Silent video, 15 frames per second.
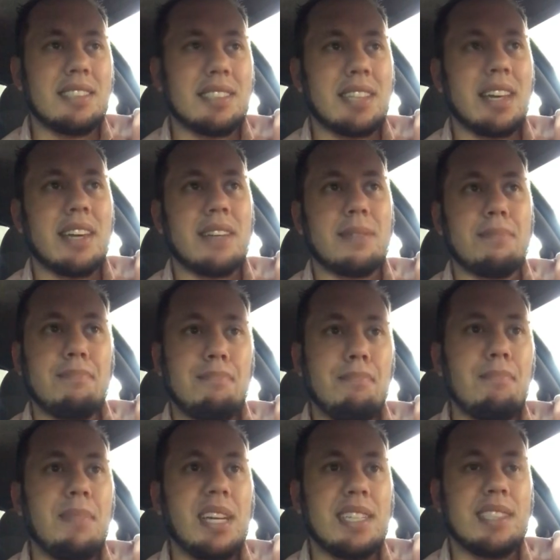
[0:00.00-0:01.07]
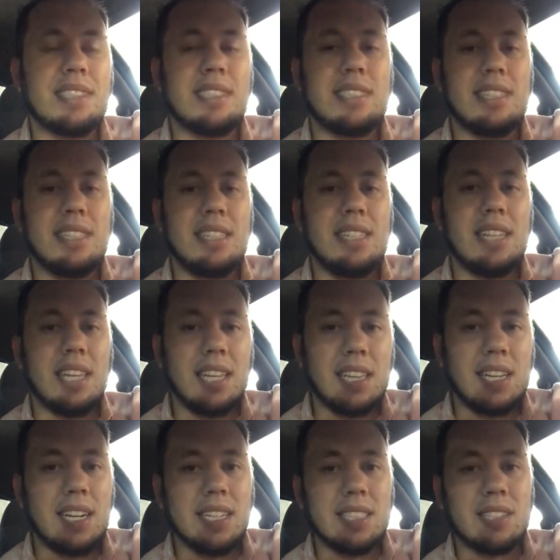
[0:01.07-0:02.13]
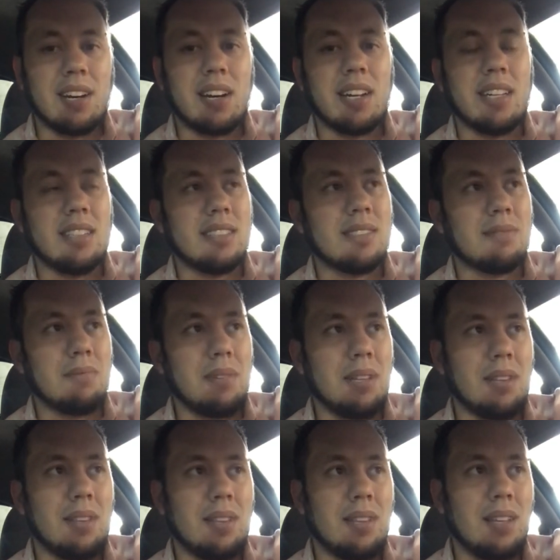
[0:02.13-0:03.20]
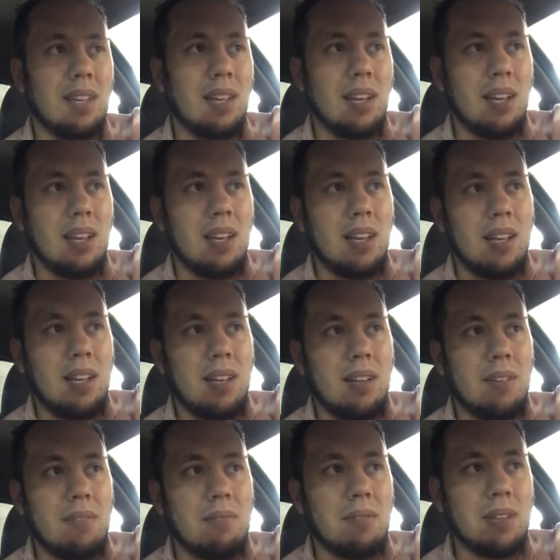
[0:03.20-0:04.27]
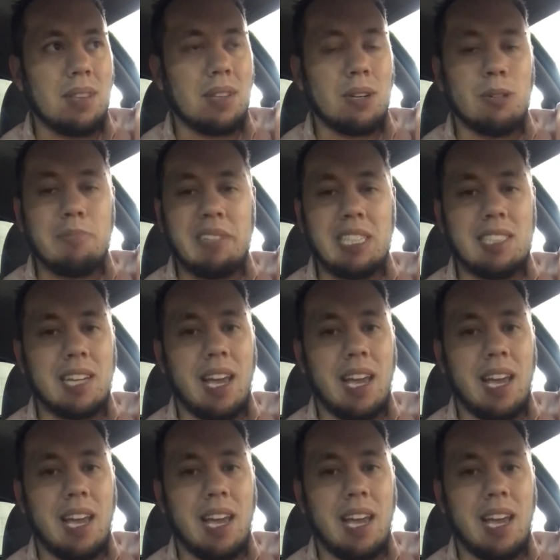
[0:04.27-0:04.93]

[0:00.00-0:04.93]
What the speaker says: like missed Eli targets with OBJ,